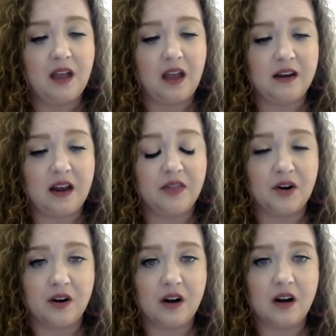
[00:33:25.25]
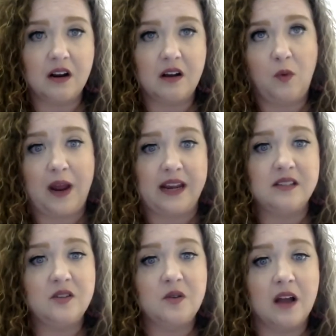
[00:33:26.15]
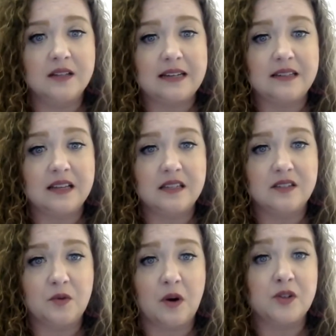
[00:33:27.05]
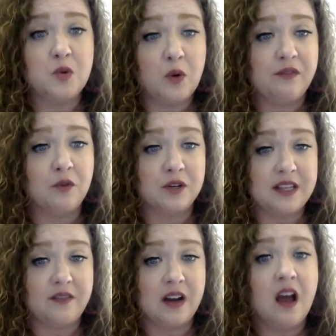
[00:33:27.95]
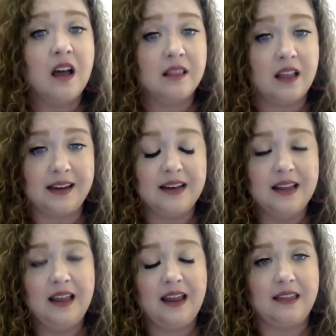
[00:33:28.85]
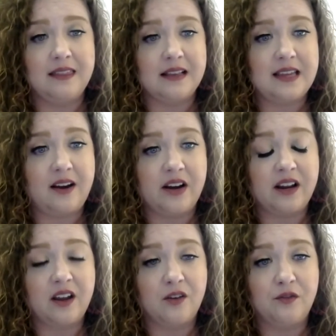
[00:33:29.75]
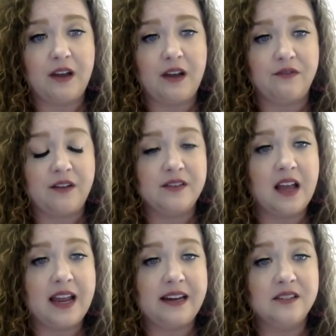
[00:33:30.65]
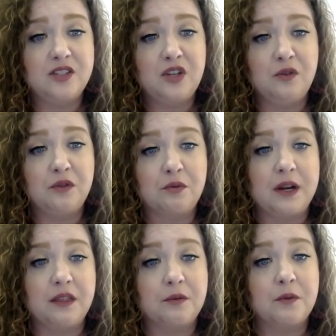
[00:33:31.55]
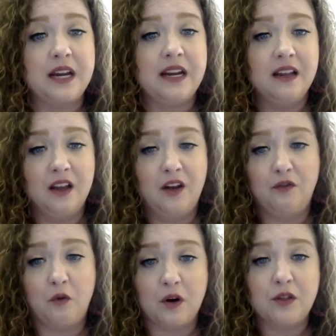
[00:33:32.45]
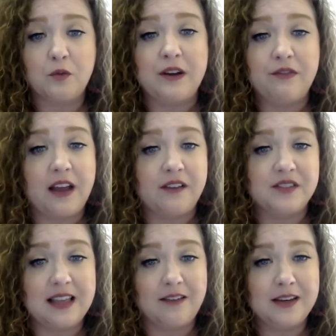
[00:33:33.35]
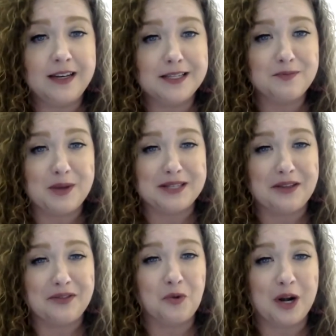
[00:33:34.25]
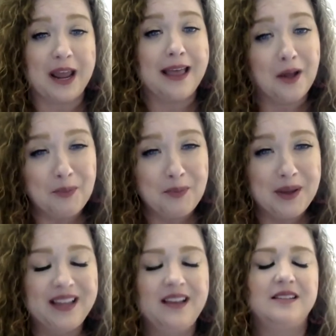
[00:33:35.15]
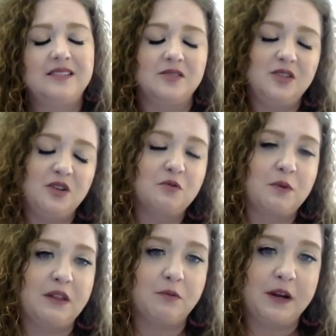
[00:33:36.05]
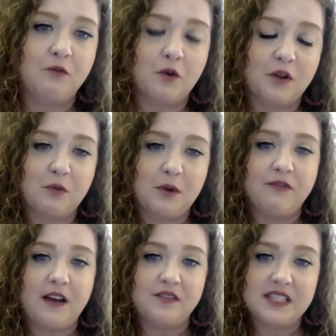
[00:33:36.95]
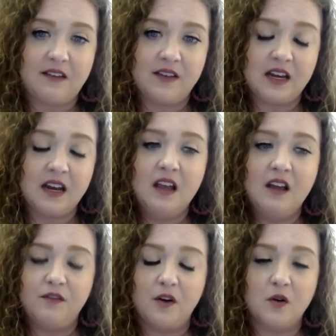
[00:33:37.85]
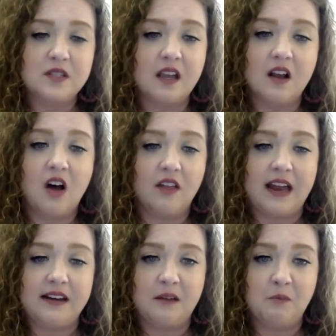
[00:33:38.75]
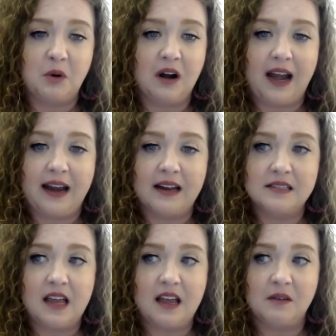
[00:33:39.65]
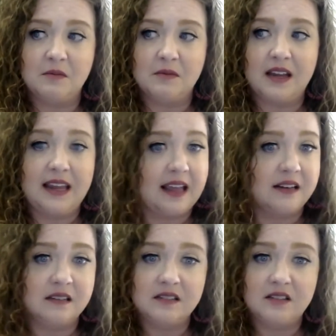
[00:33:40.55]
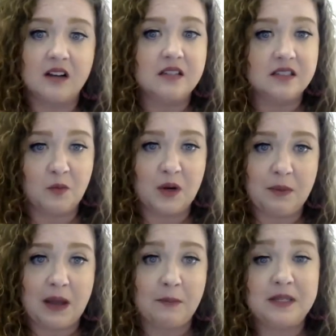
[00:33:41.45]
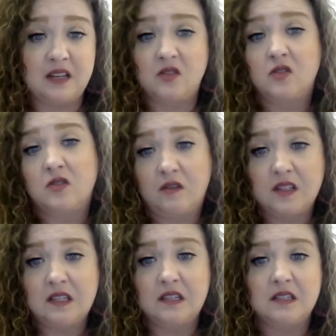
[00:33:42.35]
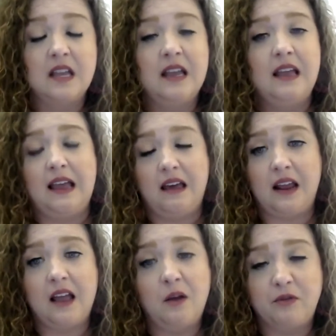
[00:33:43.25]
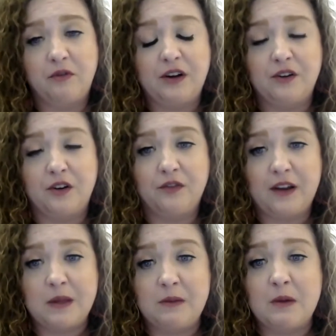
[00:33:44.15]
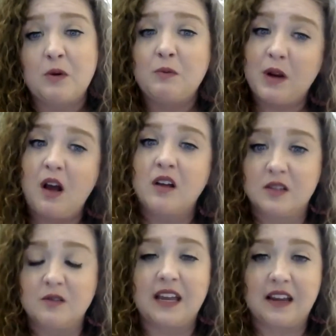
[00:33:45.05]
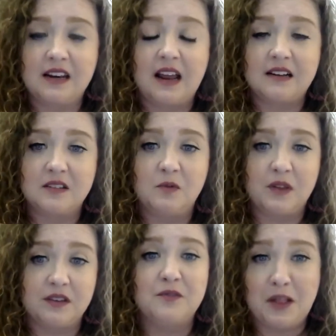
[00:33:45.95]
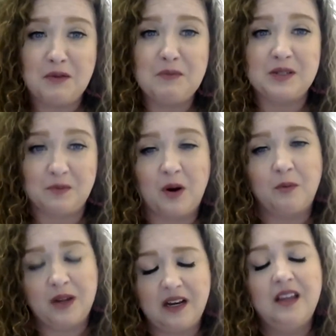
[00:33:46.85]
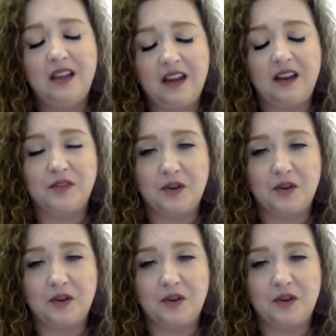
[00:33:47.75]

Another way to contact us is through our 24/7 hotline, and that's area code 559-233-4357. It spells out the word help. So 233-4357. Folks can call that number and again, talk to someone about potential services, how to help a friend or a family member, but also get connected with the development department if they're